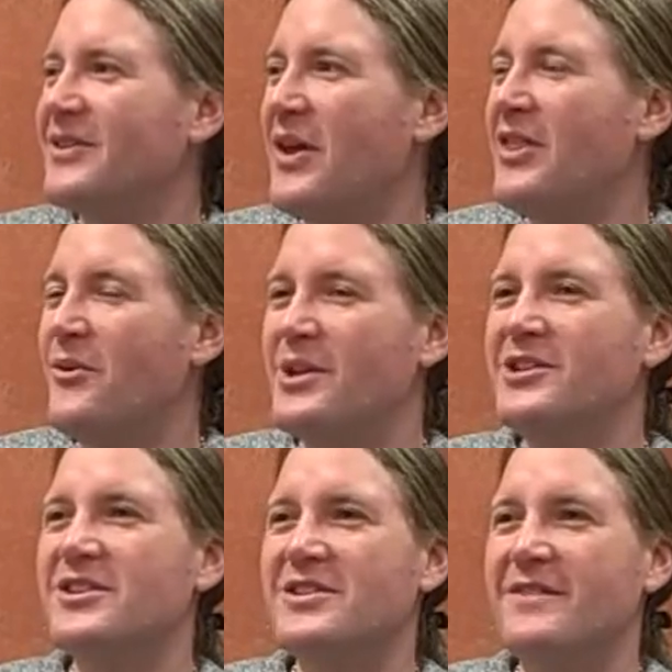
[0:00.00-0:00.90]
in the
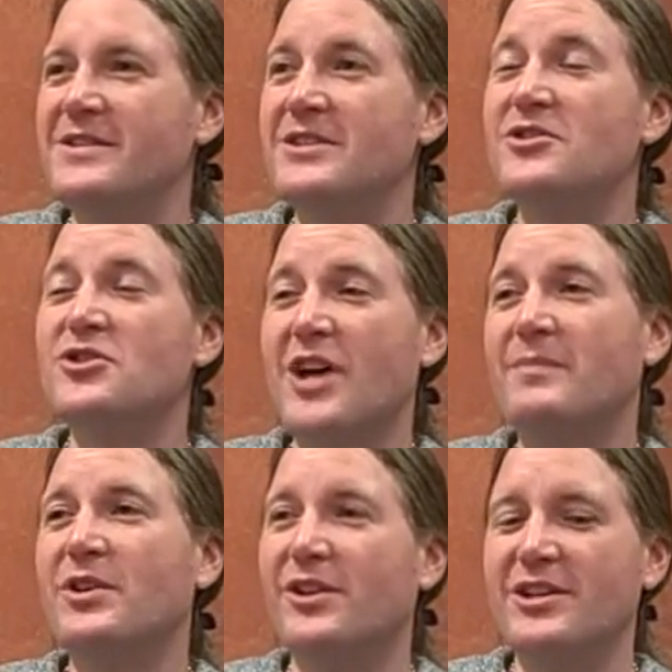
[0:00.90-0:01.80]
religious service to
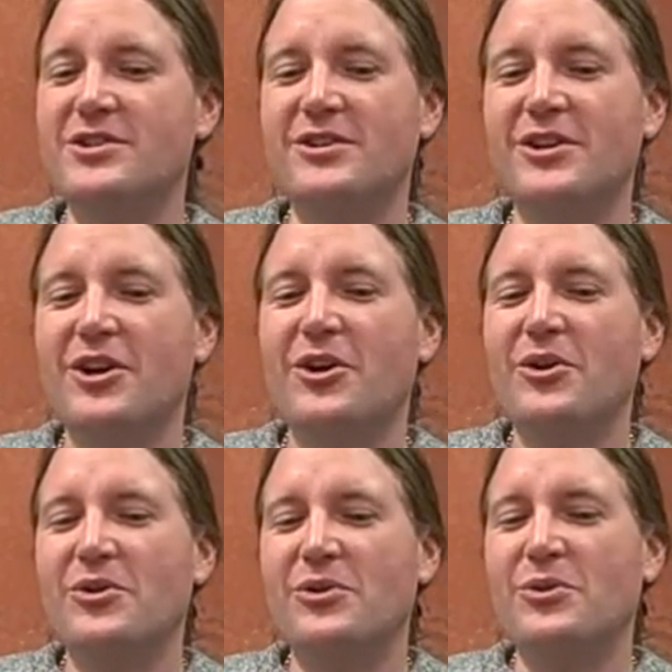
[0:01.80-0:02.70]
stop the glacier,
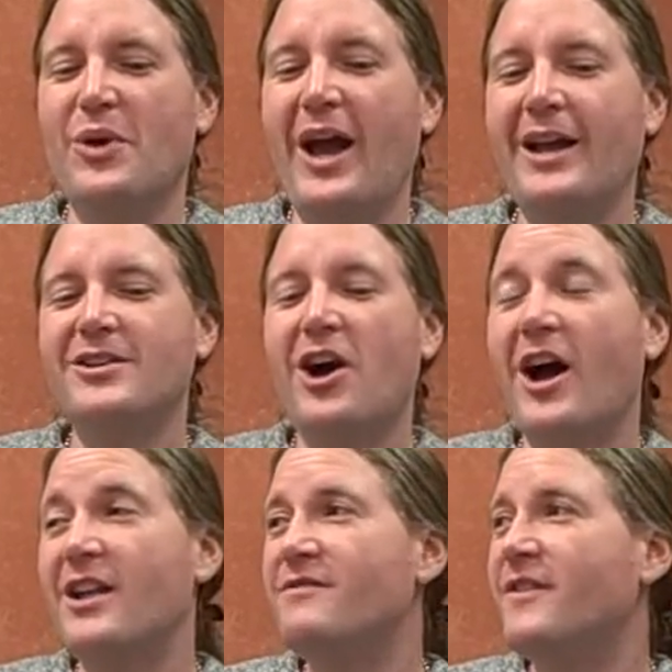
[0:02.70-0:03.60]
you had
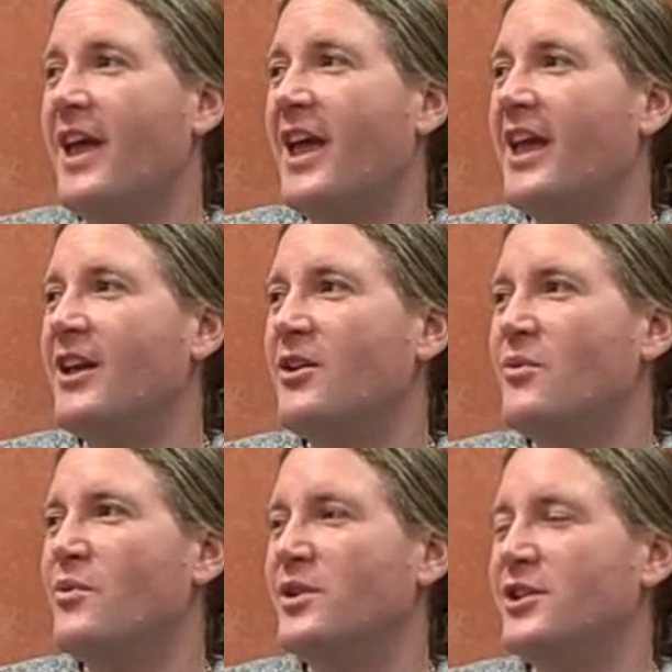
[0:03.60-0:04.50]
kind of a
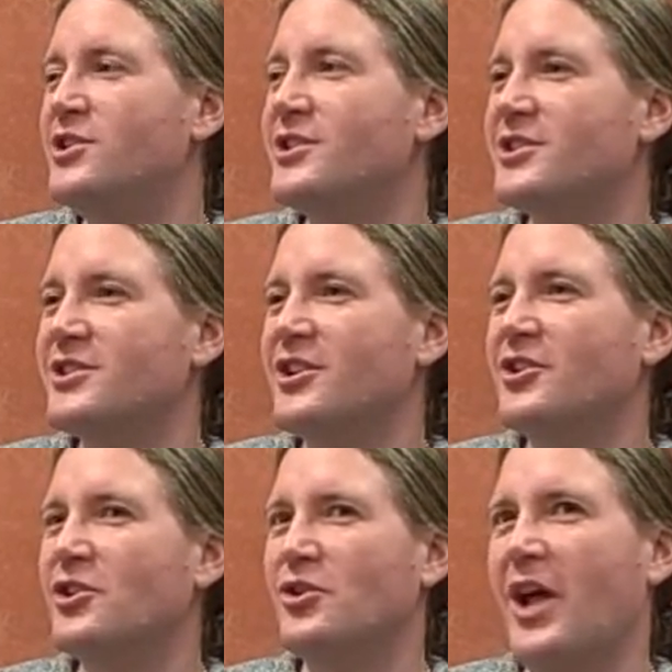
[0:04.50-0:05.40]
religious
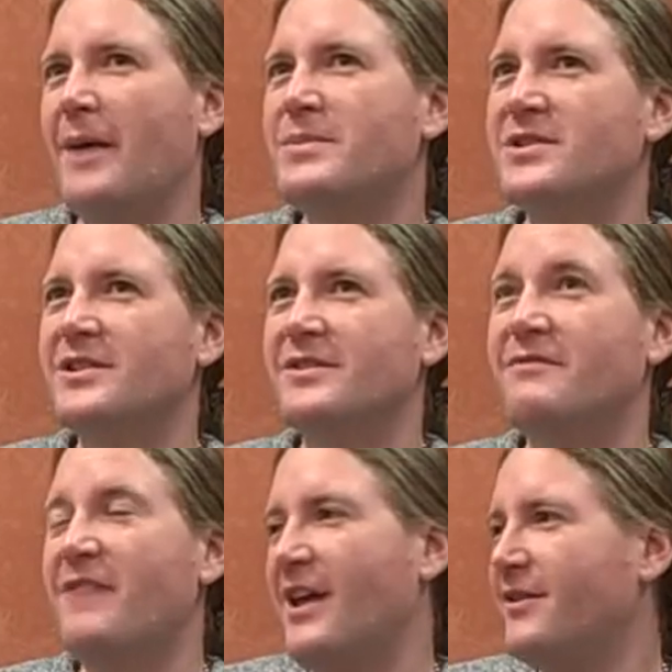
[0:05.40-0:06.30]
collapse in
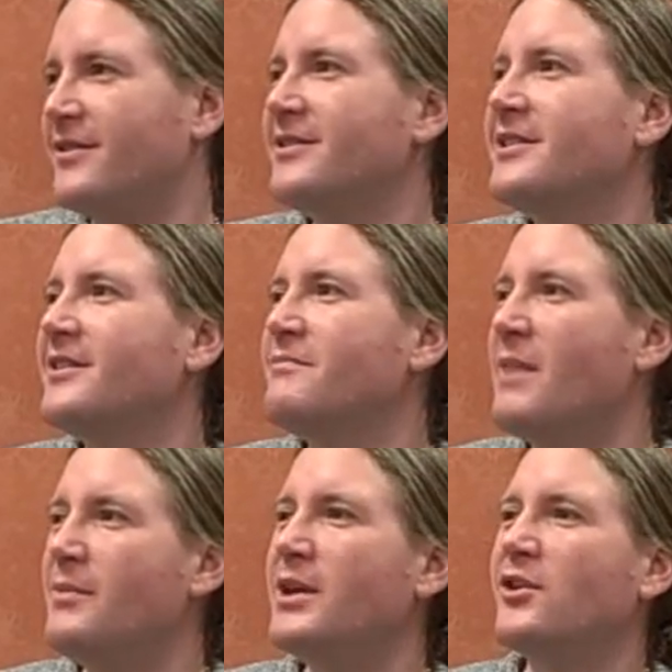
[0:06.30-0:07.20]
faith,
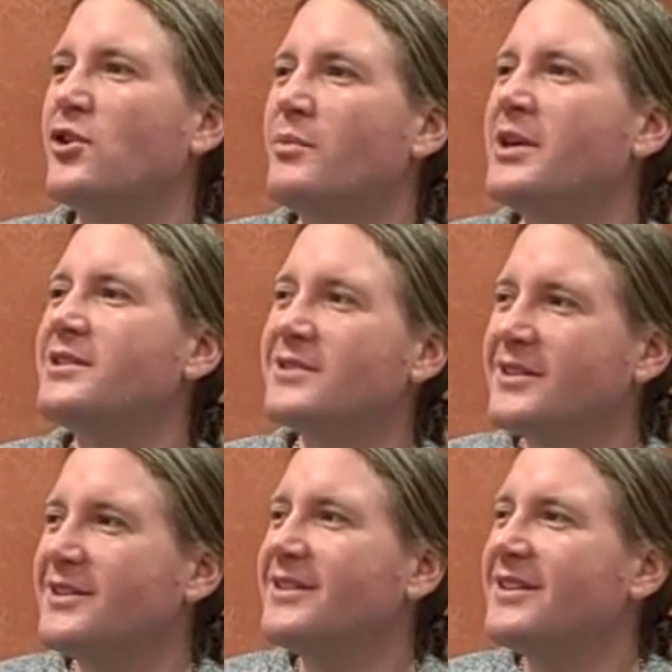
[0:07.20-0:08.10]
maybe a little bit.
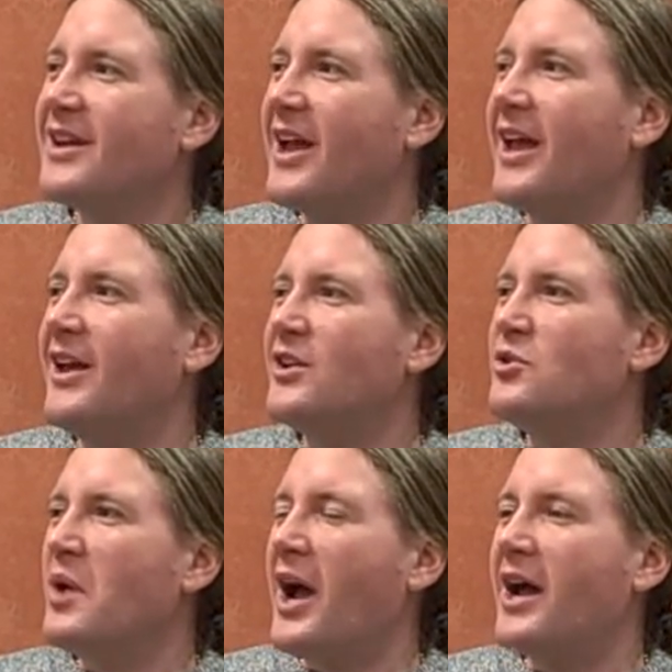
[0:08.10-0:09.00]
And
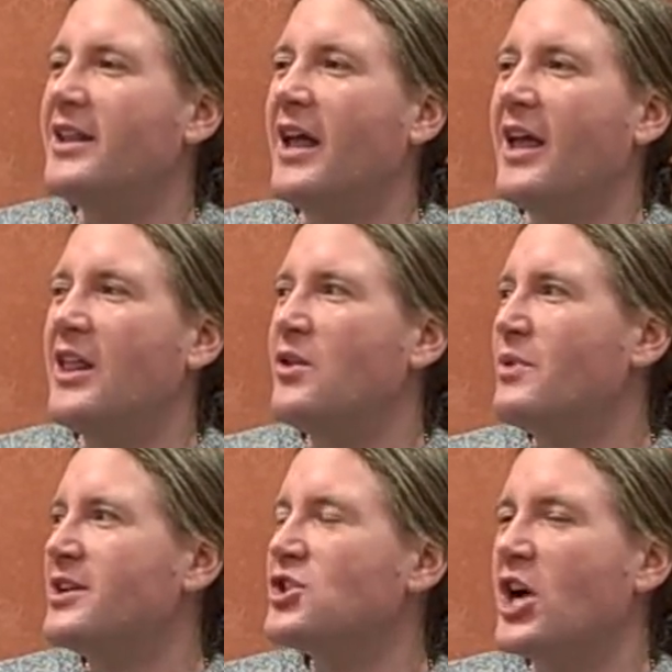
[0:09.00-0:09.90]
you had, in the
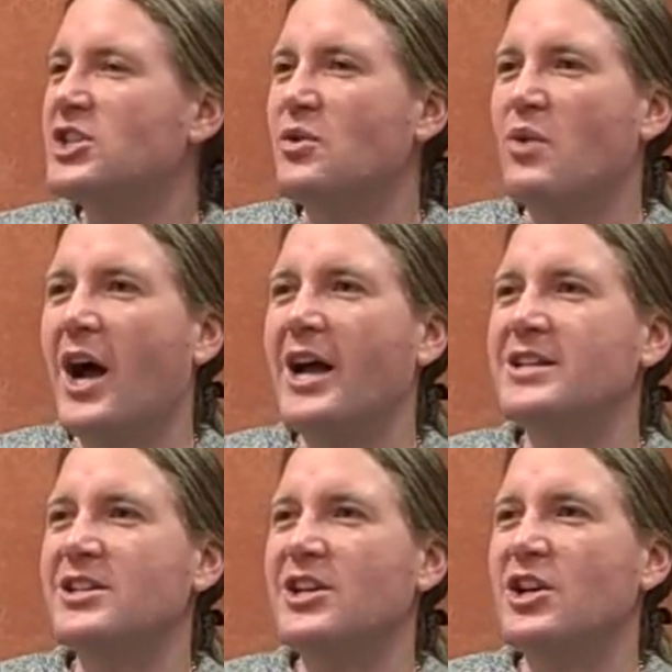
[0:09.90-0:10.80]
Renaissance, a
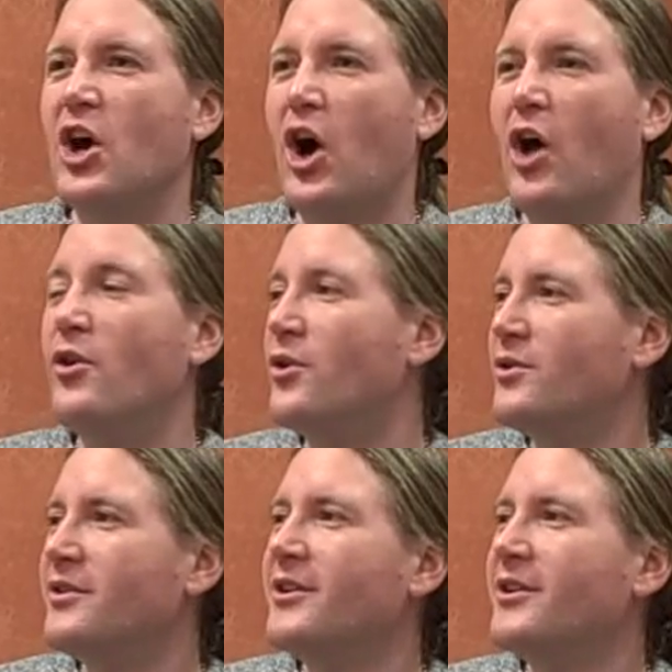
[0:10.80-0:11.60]
rise in other